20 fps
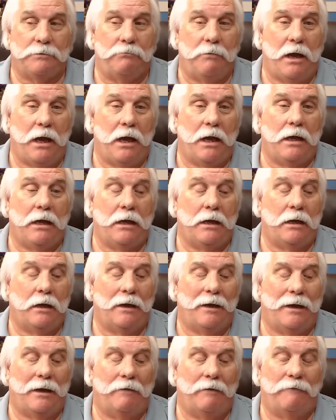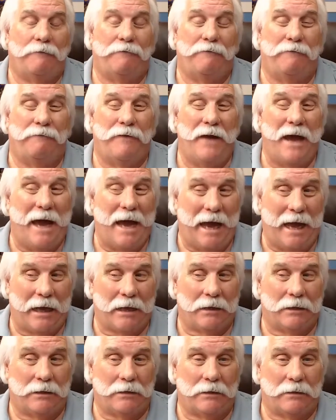may, in
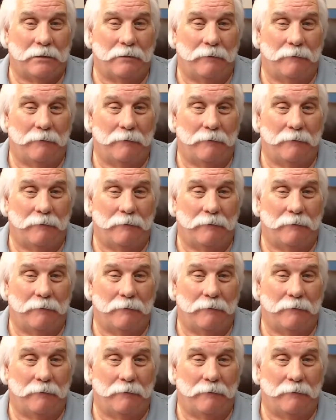fact,